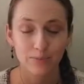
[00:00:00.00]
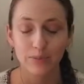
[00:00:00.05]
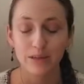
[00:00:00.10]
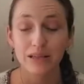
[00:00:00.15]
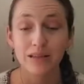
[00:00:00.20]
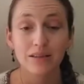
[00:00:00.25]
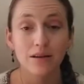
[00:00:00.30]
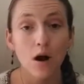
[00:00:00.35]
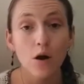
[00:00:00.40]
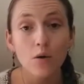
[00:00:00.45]

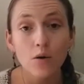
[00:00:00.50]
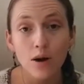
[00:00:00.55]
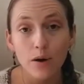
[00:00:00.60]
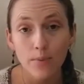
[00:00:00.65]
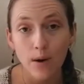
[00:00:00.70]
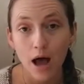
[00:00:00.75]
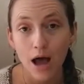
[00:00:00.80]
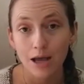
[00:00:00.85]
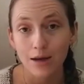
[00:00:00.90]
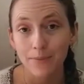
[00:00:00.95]
bestowed
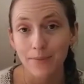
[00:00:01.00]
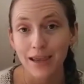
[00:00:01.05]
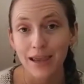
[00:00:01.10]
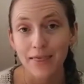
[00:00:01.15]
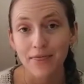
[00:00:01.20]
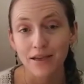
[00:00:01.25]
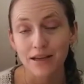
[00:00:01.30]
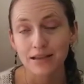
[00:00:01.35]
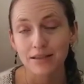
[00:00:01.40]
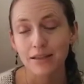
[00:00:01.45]
upon
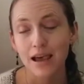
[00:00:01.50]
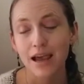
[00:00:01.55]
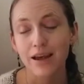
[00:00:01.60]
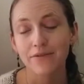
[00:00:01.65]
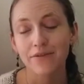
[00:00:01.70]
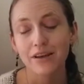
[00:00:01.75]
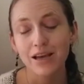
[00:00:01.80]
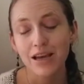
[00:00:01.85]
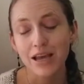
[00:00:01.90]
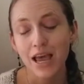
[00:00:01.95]
me in this
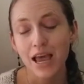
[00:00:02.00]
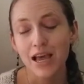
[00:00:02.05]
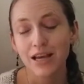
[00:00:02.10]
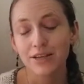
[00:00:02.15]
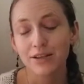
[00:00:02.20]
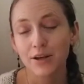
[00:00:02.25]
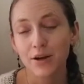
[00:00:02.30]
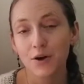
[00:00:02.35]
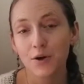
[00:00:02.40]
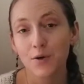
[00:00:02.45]
life.
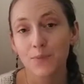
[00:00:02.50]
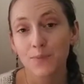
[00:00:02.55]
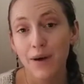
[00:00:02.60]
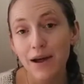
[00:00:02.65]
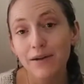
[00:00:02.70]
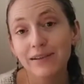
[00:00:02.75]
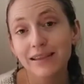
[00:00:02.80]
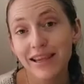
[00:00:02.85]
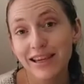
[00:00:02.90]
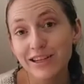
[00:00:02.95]
So
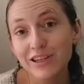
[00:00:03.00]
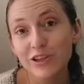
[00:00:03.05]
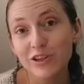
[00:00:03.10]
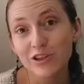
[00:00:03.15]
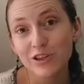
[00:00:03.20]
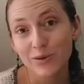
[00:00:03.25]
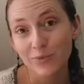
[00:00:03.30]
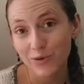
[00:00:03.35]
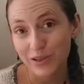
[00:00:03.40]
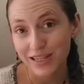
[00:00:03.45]
my
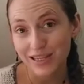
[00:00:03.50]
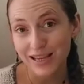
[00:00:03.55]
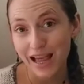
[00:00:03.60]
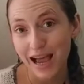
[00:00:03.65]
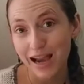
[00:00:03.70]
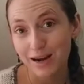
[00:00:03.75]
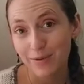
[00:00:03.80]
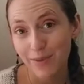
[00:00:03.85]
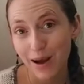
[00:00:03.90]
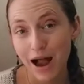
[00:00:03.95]
relationship with this
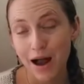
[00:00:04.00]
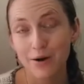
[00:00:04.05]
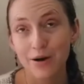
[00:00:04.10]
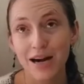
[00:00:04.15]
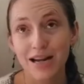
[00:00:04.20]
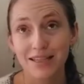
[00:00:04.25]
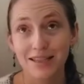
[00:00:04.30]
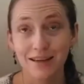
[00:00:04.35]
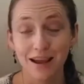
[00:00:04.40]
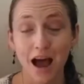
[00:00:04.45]
higher
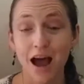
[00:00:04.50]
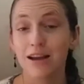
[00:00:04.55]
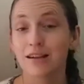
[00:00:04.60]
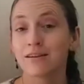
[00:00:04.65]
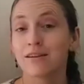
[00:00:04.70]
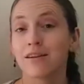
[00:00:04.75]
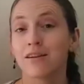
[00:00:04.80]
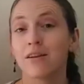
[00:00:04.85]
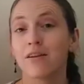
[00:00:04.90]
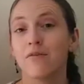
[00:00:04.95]
power has
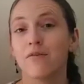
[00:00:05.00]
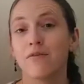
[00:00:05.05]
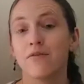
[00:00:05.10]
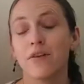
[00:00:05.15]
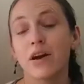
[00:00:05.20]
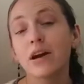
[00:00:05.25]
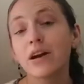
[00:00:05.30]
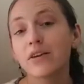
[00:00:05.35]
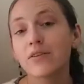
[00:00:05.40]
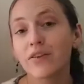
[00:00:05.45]
gotten
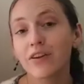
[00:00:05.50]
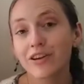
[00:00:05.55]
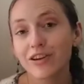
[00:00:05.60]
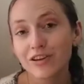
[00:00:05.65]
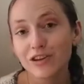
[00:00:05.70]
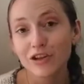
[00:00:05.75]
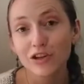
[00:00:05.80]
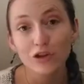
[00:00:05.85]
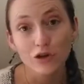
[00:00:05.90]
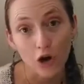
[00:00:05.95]
very,
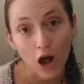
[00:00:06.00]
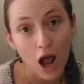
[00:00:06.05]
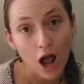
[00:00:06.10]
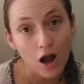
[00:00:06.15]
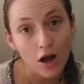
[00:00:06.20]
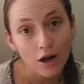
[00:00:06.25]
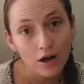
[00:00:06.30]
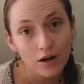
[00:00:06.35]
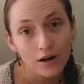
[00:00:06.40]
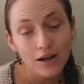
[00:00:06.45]
very
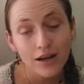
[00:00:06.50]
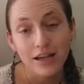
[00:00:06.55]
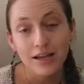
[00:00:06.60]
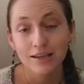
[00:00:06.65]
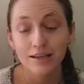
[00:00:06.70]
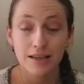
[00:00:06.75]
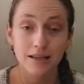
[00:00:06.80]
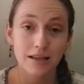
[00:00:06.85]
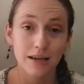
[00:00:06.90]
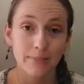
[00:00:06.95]
strong
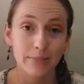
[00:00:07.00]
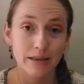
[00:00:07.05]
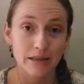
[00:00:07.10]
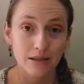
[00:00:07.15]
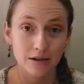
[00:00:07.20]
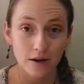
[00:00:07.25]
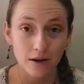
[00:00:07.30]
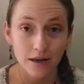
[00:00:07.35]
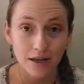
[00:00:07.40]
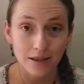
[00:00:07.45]
since I've been
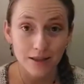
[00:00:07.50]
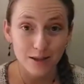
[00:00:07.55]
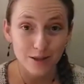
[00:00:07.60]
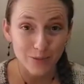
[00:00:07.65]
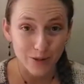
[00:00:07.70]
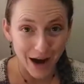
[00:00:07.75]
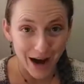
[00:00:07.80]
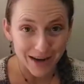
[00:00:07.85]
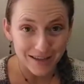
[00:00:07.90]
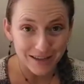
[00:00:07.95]
starting
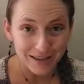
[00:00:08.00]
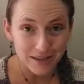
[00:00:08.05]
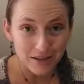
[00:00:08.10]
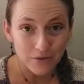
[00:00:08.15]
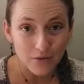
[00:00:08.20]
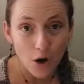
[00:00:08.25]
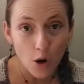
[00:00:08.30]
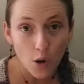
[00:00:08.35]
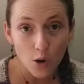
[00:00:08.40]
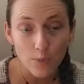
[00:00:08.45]
this practice
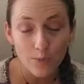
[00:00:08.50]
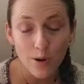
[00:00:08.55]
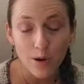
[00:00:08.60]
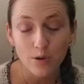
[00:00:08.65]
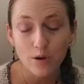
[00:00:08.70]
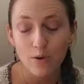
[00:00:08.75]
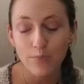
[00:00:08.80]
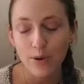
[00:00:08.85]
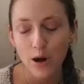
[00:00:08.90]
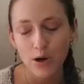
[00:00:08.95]
of
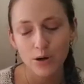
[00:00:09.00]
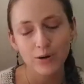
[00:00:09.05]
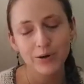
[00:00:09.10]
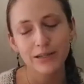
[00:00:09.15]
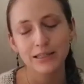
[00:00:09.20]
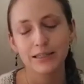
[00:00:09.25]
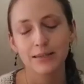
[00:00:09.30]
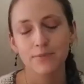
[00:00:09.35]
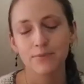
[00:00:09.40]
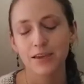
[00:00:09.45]

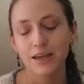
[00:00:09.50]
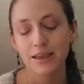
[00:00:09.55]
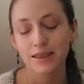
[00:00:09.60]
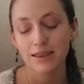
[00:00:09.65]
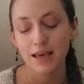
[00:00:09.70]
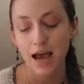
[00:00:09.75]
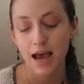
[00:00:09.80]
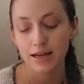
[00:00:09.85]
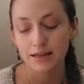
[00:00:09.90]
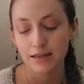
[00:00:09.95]
Ho'oponopono. It's something
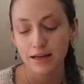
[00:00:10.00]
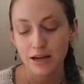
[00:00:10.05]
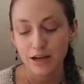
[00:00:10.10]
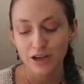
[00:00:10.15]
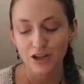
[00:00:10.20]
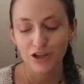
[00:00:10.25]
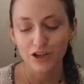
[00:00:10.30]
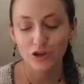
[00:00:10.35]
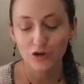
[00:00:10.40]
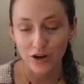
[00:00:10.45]
that
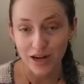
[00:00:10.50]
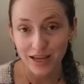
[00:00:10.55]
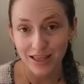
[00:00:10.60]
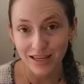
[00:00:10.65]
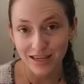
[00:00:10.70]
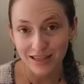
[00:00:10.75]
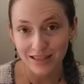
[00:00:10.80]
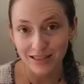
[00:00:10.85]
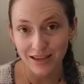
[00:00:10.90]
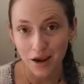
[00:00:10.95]

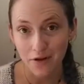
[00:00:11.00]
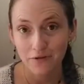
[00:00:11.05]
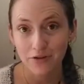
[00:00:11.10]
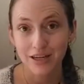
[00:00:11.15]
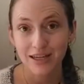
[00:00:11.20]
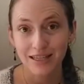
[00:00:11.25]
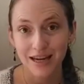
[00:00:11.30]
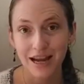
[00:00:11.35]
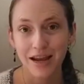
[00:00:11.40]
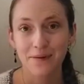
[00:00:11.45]
strengthens
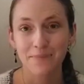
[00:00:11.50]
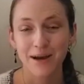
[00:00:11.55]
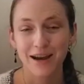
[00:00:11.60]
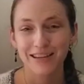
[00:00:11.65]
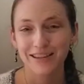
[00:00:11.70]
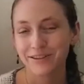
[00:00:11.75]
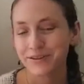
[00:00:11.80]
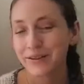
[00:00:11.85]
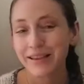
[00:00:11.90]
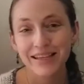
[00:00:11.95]
every time
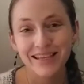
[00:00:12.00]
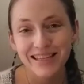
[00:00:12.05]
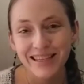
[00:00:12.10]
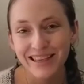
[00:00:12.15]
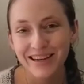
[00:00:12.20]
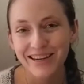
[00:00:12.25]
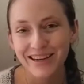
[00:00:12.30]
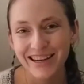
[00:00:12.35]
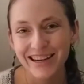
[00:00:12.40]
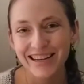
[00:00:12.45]
I do these
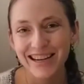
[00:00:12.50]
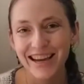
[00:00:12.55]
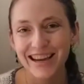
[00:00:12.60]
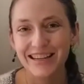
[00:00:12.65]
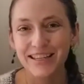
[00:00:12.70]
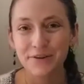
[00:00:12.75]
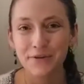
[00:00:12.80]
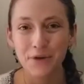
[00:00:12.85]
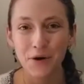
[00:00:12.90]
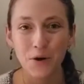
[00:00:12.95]
30
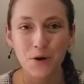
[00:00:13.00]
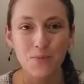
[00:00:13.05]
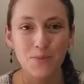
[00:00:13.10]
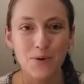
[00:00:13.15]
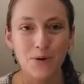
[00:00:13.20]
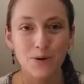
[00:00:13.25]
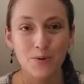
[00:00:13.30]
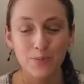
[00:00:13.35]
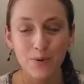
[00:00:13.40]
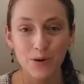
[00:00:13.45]
days of
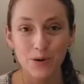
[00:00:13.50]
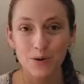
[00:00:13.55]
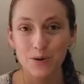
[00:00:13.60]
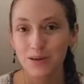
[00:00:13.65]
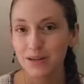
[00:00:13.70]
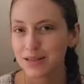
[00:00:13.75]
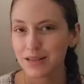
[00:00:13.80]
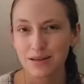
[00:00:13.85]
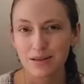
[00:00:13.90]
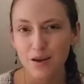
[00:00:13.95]

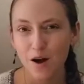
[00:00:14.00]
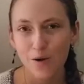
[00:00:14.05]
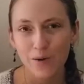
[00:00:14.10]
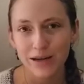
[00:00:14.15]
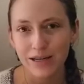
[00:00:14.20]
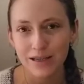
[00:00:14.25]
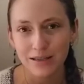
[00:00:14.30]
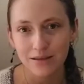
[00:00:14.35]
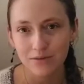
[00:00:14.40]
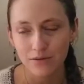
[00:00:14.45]
Ho'oponopono because it's
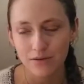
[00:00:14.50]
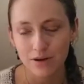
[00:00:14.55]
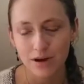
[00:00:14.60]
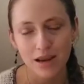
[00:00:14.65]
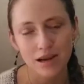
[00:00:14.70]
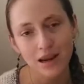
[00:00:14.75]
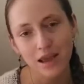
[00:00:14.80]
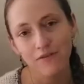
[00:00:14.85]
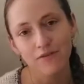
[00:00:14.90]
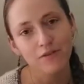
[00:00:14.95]
always
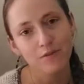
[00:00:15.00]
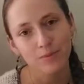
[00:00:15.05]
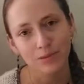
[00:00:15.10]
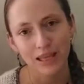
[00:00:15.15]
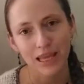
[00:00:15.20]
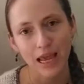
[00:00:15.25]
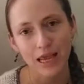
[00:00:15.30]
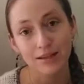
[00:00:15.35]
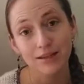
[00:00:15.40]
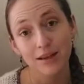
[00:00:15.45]

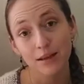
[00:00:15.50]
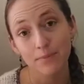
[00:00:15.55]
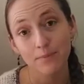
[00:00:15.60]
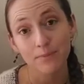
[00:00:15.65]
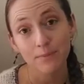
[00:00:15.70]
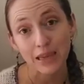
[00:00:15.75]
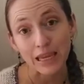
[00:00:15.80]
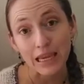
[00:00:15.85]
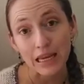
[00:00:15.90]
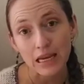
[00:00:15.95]
inevitably ends up
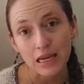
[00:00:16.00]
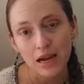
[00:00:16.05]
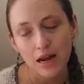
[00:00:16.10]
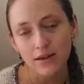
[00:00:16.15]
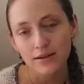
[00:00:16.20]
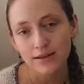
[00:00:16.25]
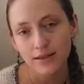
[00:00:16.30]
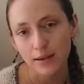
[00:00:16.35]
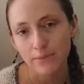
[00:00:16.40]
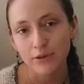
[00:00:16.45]
being
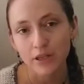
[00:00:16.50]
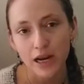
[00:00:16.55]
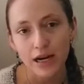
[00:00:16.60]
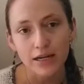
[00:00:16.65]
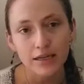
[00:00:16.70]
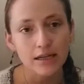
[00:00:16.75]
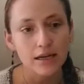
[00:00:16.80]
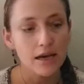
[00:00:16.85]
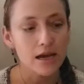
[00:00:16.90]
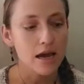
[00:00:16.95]
a
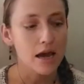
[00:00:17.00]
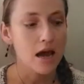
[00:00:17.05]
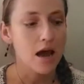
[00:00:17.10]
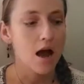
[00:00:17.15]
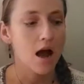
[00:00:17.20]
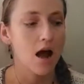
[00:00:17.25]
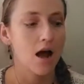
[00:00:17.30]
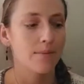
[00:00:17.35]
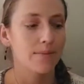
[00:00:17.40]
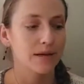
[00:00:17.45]
subject,
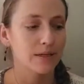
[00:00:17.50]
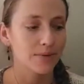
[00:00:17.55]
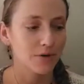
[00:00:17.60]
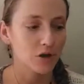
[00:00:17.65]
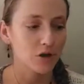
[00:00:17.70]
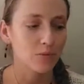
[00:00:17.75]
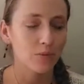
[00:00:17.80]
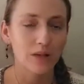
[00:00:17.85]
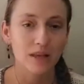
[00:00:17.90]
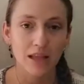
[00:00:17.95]

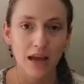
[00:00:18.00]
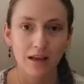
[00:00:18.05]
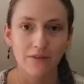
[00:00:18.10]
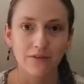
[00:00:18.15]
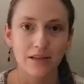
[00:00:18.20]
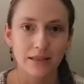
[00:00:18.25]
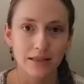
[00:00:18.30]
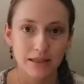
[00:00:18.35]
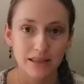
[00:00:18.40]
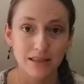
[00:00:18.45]
especially when
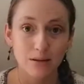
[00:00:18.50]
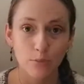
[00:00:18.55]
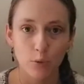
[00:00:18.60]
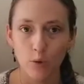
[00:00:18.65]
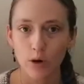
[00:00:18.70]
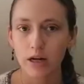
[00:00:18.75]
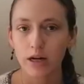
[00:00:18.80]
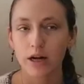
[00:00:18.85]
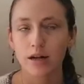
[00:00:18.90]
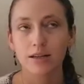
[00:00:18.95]
life has
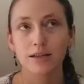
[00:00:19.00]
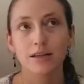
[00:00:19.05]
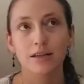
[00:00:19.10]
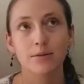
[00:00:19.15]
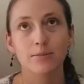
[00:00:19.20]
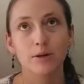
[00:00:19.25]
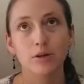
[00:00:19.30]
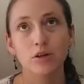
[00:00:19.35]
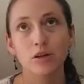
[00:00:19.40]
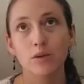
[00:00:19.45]
disappointed us,
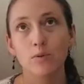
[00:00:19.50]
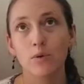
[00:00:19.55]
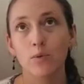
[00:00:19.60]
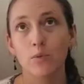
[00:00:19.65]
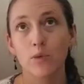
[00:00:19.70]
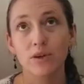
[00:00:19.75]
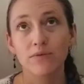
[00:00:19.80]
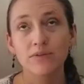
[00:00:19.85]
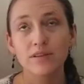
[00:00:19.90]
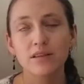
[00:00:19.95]
especially
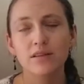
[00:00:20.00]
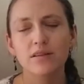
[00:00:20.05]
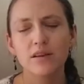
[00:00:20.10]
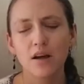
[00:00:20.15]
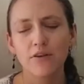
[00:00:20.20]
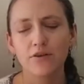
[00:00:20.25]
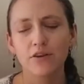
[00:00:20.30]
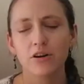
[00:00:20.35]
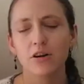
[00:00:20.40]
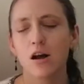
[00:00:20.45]
when we've
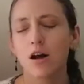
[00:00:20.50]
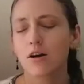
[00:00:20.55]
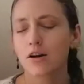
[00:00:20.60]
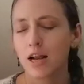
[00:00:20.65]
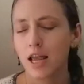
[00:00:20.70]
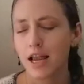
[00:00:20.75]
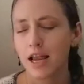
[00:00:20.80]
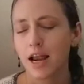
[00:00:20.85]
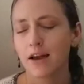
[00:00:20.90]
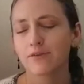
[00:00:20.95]
suffered
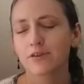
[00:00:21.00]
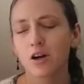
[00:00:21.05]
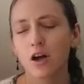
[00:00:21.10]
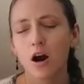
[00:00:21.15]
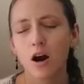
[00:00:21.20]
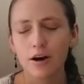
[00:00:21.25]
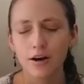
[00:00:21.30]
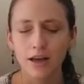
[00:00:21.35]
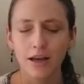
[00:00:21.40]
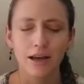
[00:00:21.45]
heartache after
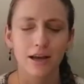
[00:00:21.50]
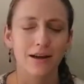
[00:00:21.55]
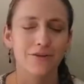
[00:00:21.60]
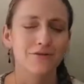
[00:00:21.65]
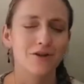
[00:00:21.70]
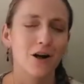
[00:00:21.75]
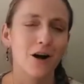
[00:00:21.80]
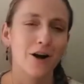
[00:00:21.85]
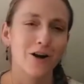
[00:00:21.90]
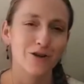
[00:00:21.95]
heartache
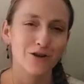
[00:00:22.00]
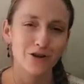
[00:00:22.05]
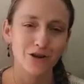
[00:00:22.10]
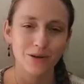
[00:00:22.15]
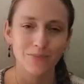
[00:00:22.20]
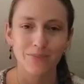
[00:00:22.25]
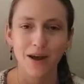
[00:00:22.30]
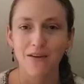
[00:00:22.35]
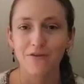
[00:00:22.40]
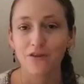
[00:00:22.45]
after
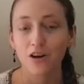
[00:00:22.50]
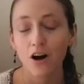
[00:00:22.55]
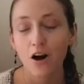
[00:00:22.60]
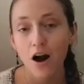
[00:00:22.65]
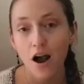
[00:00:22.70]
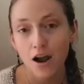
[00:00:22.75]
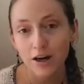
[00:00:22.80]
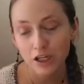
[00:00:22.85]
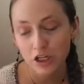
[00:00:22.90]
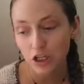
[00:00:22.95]
hardship after
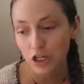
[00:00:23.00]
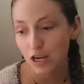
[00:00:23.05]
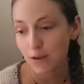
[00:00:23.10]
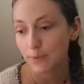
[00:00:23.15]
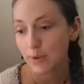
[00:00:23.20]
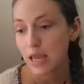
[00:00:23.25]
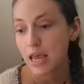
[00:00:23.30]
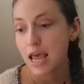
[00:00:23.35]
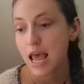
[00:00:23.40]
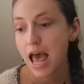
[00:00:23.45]

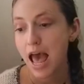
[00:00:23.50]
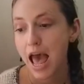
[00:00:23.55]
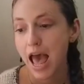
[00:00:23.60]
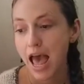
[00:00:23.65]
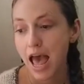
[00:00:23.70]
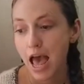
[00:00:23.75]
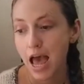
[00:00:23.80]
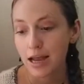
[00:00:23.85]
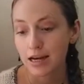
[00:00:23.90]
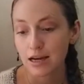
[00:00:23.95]
hardship,
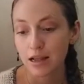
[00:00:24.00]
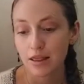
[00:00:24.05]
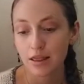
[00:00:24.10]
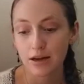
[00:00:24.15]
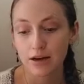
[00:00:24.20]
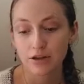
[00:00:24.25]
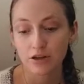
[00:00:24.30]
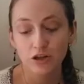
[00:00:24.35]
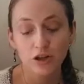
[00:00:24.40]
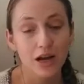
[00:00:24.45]
and
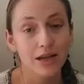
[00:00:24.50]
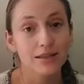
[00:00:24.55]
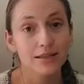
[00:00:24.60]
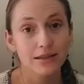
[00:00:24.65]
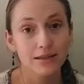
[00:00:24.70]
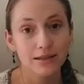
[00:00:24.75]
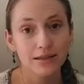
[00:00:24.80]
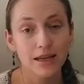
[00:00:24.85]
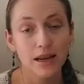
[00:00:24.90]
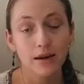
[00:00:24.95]
there
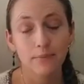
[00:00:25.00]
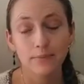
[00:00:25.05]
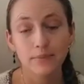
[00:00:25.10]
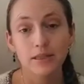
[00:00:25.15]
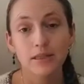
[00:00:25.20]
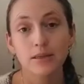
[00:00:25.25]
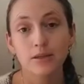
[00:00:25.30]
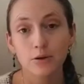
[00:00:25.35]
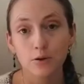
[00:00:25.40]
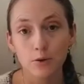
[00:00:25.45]
just
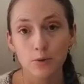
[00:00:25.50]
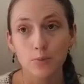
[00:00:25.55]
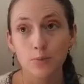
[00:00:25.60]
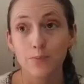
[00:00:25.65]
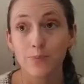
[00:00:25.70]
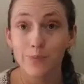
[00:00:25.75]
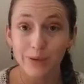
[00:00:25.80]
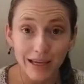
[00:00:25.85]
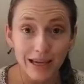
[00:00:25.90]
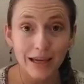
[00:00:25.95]
seems to
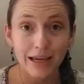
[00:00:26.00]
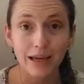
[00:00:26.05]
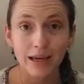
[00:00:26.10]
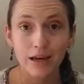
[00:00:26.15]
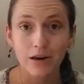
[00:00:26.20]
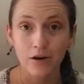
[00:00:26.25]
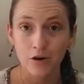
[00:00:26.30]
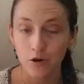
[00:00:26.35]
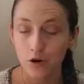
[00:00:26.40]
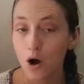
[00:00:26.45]

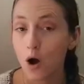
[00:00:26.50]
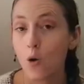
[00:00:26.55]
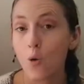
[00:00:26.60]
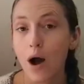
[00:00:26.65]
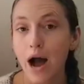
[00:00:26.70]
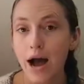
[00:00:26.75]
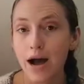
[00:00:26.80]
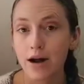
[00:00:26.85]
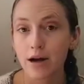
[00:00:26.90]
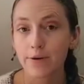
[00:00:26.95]
be no
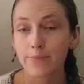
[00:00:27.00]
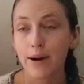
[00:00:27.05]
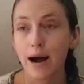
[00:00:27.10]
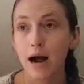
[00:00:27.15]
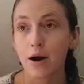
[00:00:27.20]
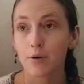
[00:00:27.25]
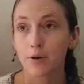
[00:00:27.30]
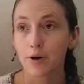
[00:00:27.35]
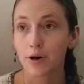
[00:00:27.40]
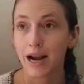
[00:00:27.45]
higher
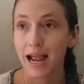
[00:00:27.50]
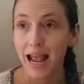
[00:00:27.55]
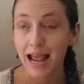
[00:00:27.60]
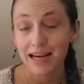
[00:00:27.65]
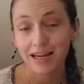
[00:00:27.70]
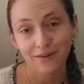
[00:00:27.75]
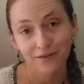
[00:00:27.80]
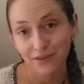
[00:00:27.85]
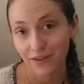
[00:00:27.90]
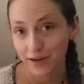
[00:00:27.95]
power,
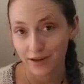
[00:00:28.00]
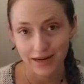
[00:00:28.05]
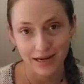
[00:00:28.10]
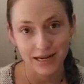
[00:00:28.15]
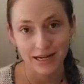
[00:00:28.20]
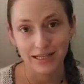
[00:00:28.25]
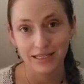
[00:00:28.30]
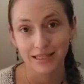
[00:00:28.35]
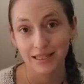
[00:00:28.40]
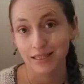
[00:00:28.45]
and if there
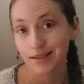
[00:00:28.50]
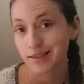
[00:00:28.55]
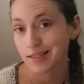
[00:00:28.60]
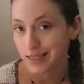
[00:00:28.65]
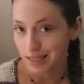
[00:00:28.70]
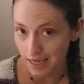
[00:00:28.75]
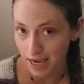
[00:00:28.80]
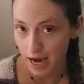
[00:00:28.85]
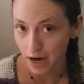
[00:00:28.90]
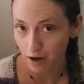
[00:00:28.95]
is, it
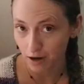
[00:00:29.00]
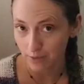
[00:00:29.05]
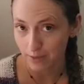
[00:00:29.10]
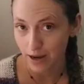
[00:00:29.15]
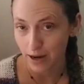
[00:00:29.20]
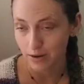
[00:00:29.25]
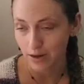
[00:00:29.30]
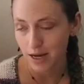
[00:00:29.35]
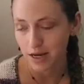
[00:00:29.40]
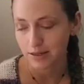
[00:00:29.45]
doesn't care about